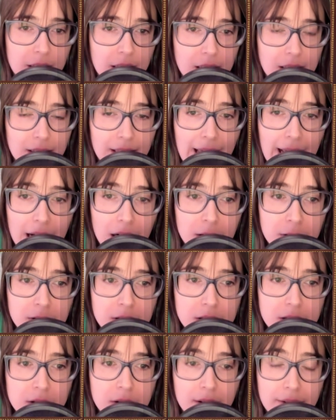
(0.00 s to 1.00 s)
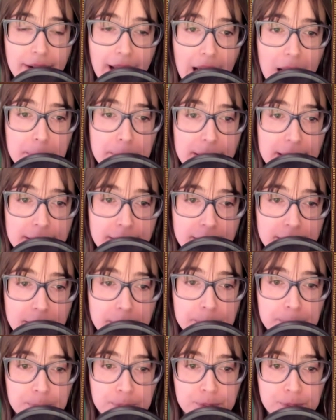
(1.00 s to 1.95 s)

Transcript: allowed to have happened.